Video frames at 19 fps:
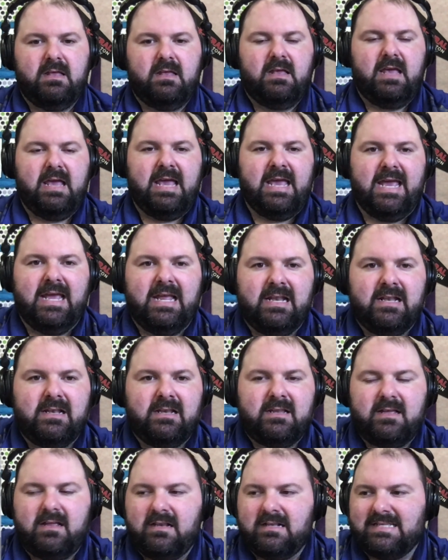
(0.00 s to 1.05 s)

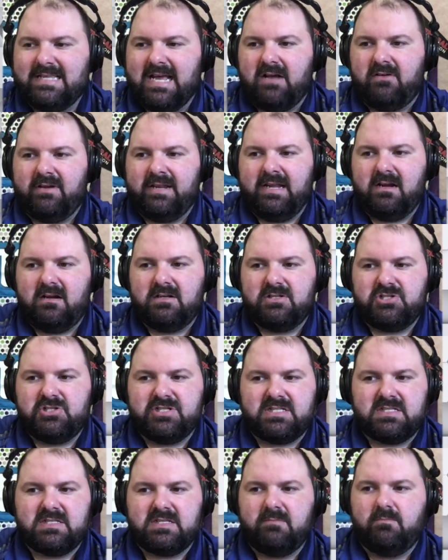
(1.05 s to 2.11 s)
And down here,
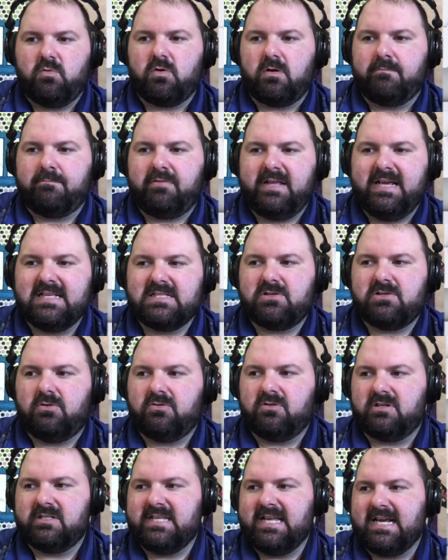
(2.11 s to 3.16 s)
just some more
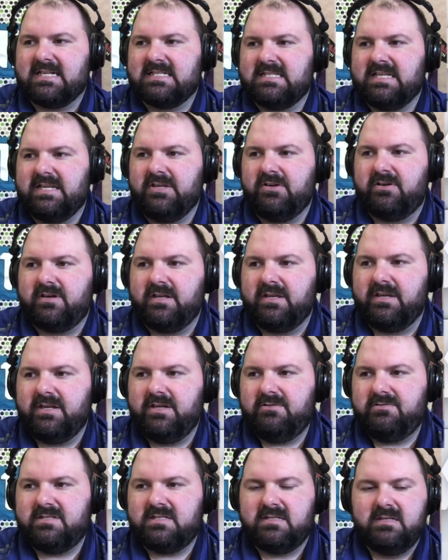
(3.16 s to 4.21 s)
placeholder text that you can
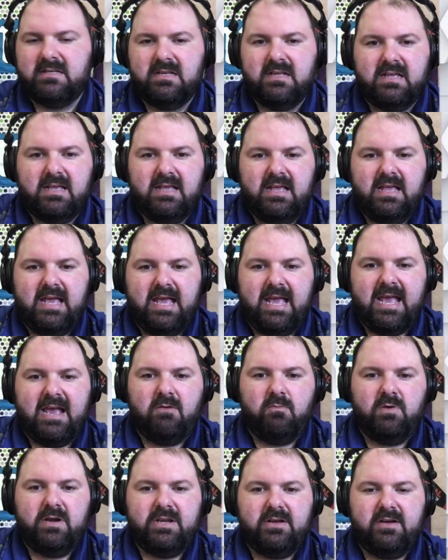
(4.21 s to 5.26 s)
use.
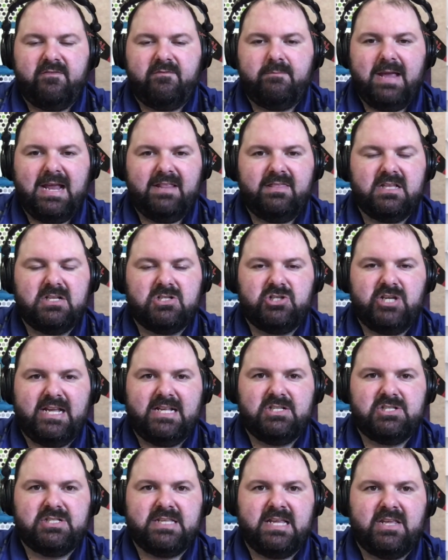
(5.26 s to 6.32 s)
And when you have made the
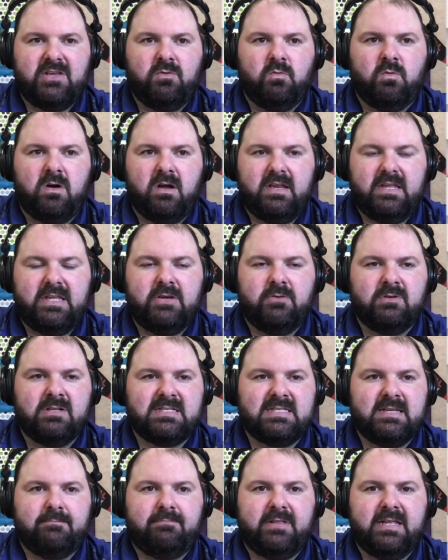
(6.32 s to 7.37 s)
changes that you want, you would
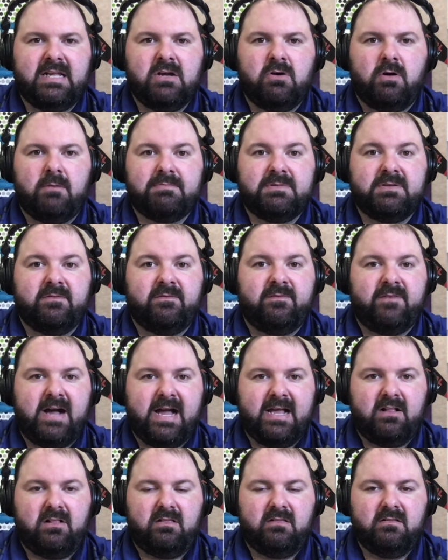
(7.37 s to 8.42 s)
simply go up to
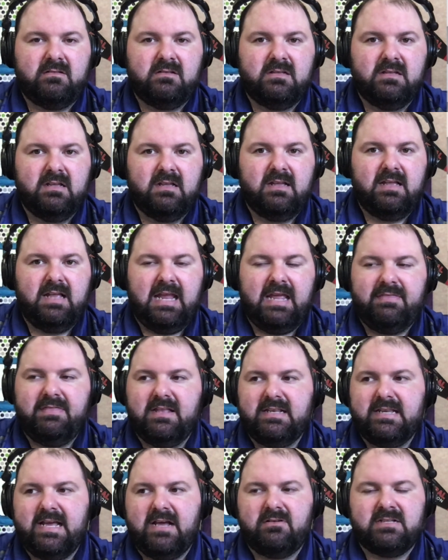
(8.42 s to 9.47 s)
File and
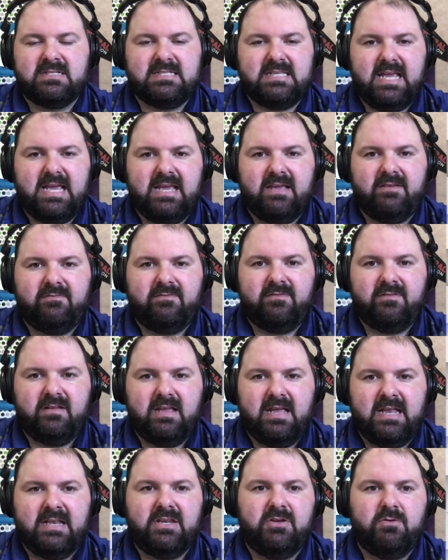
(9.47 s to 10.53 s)
then down to Save,
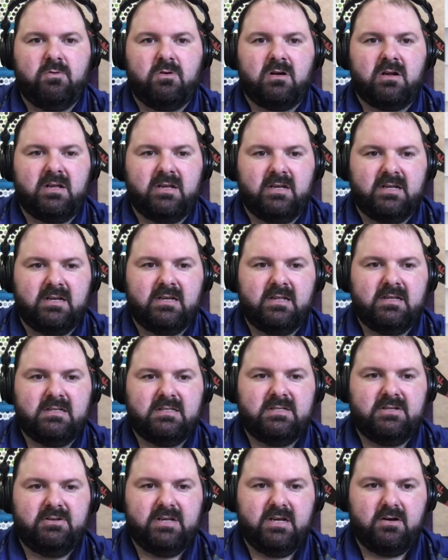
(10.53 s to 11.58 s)
and you are good
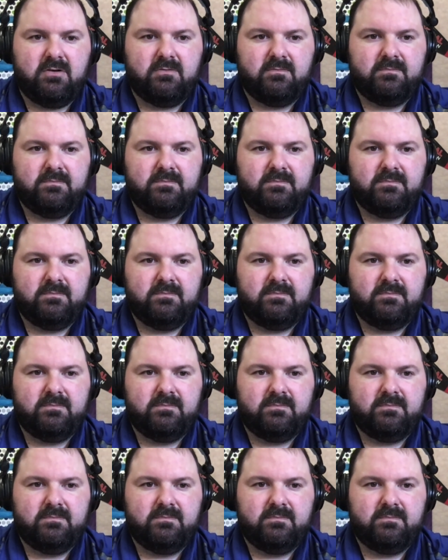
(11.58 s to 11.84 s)
to go.